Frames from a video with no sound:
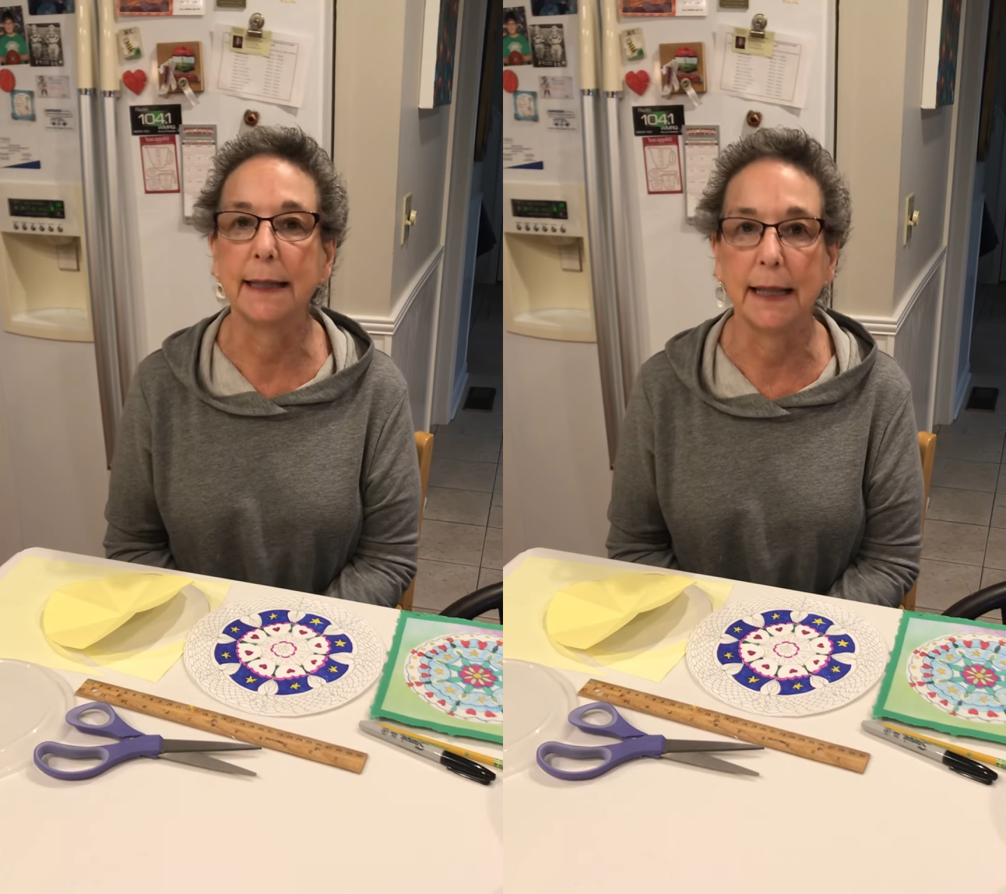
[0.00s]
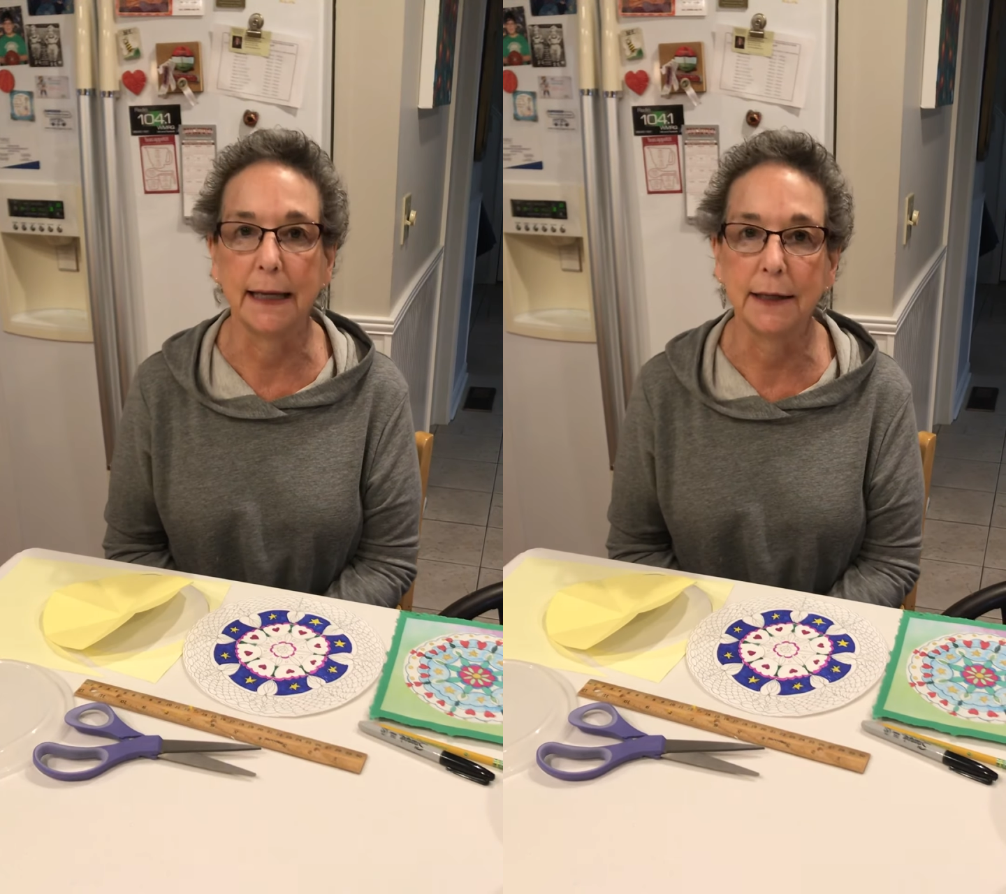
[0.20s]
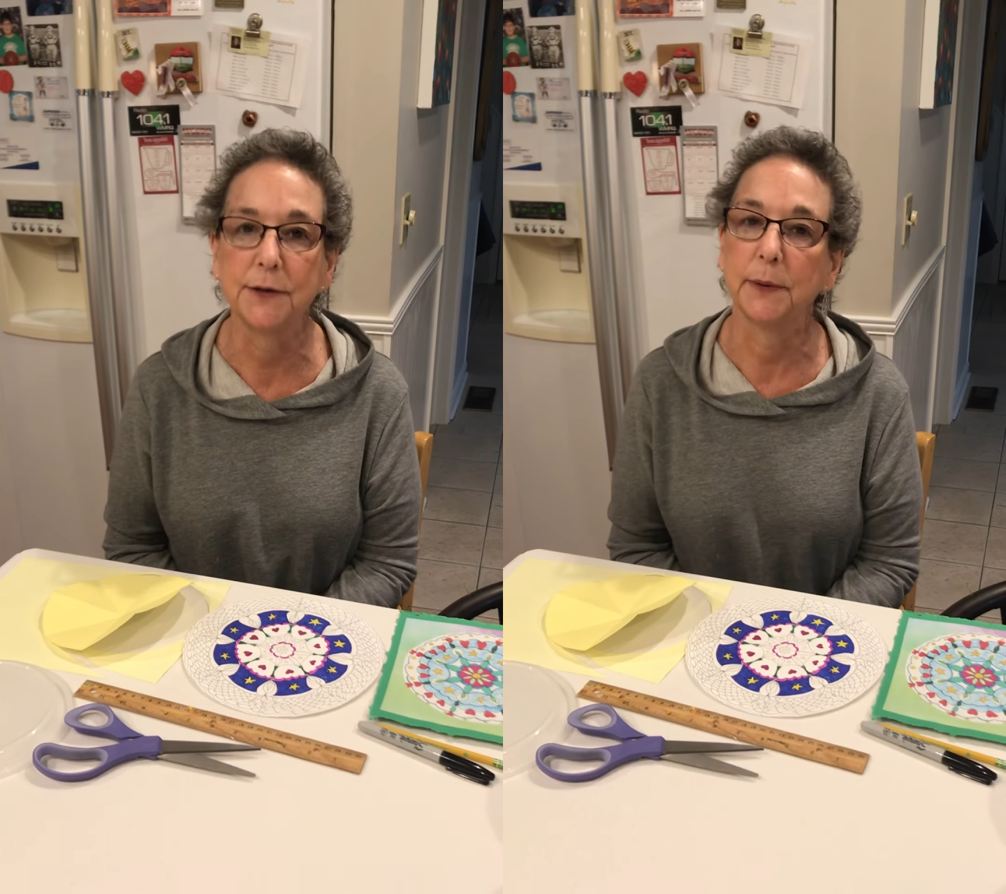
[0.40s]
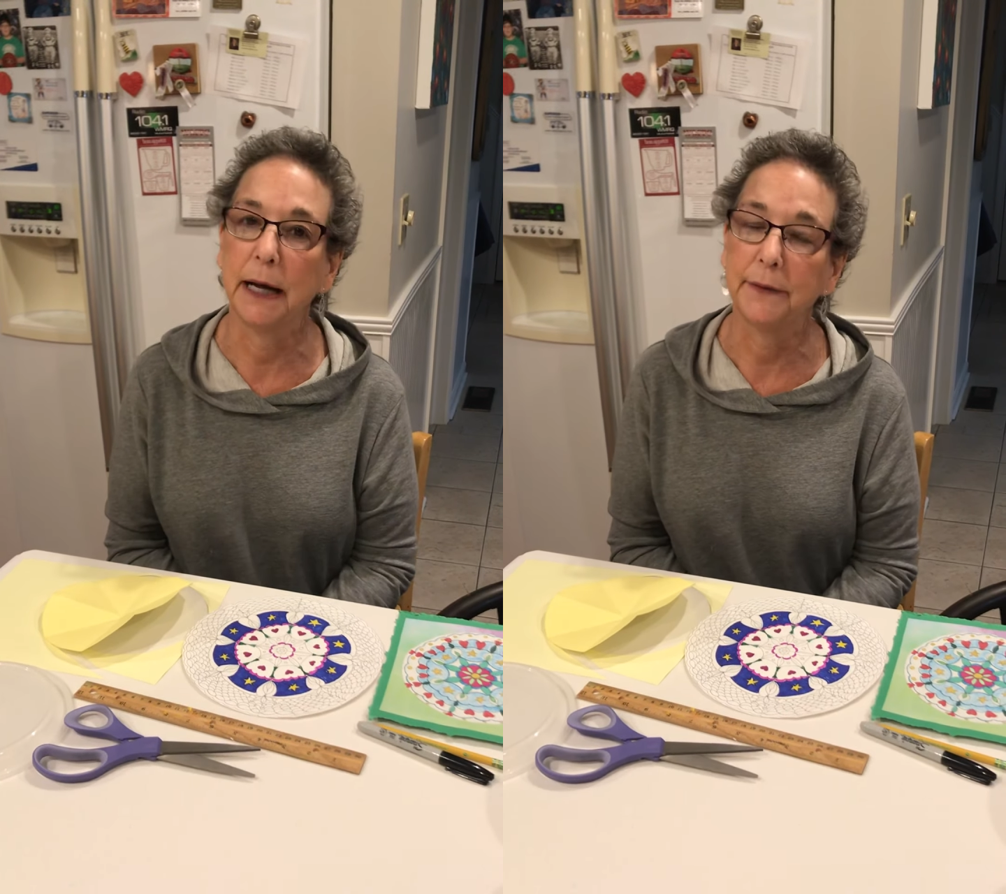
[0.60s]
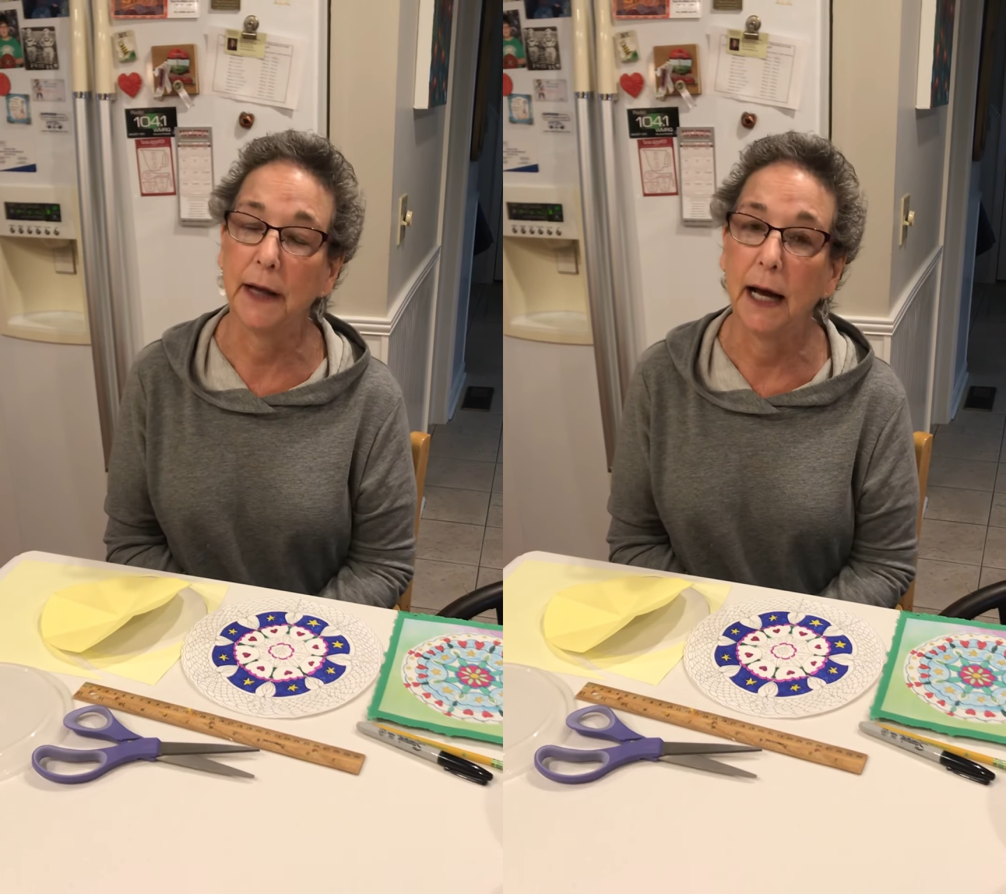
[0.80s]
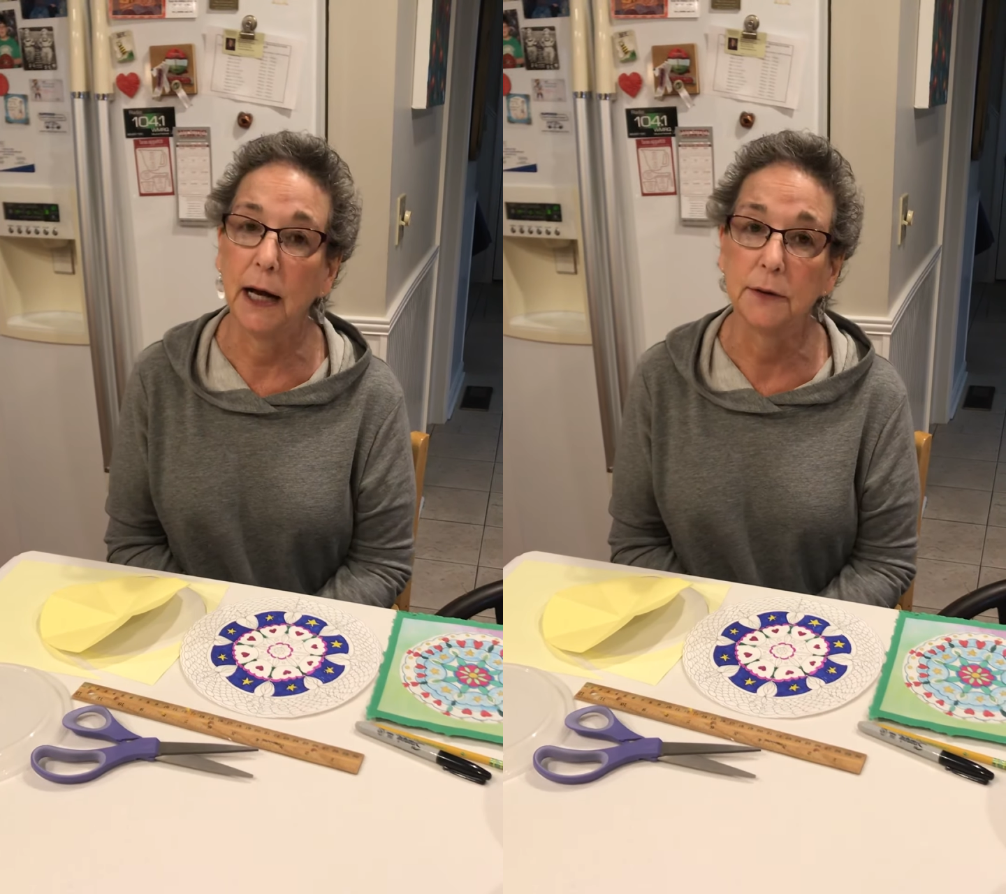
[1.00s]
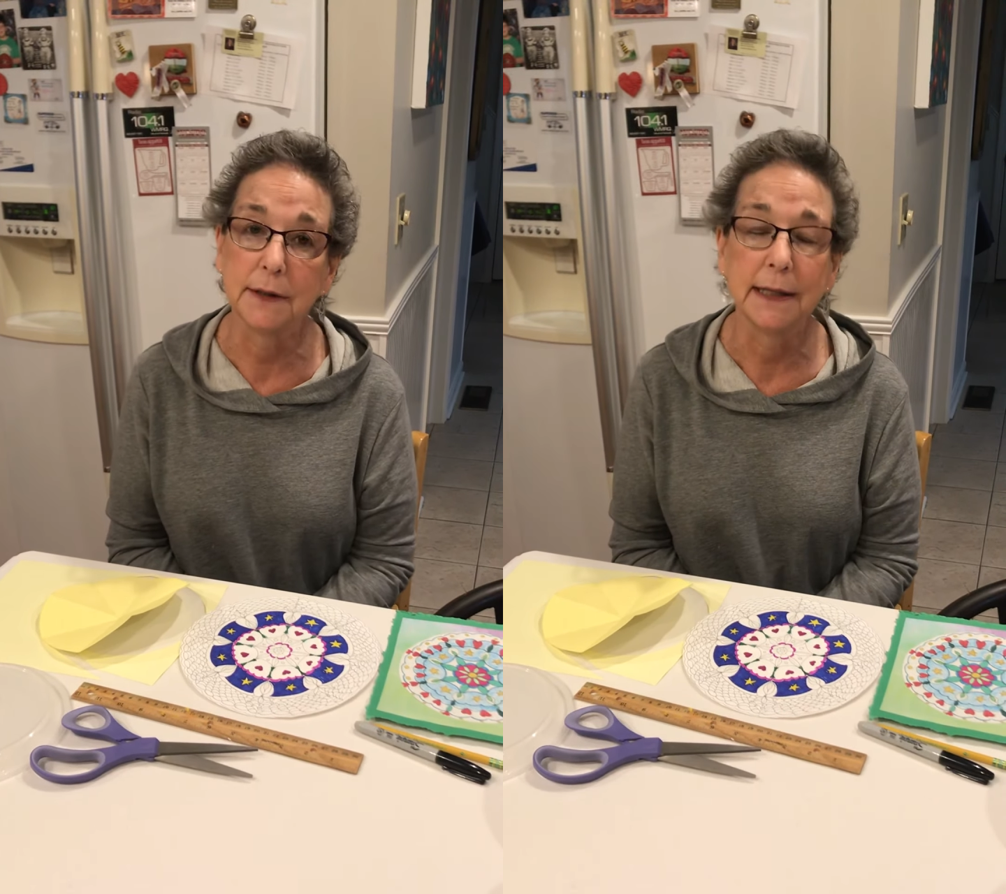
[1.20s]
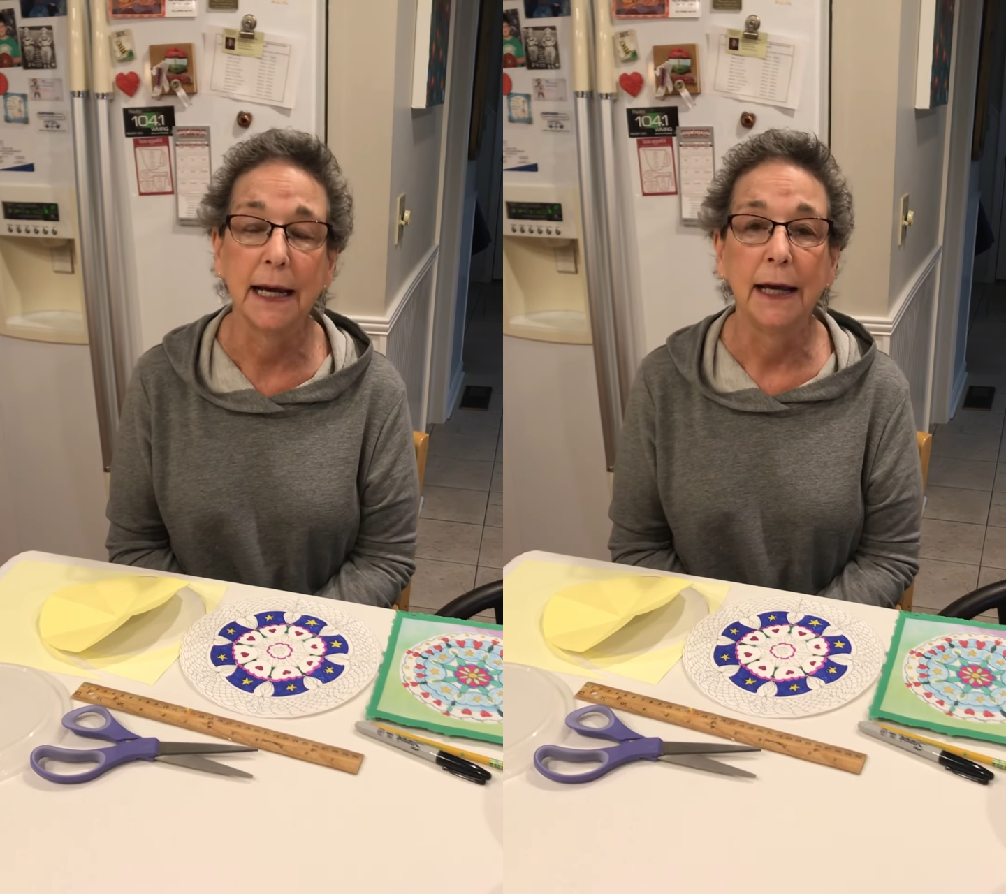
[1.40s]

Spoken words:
things around the house.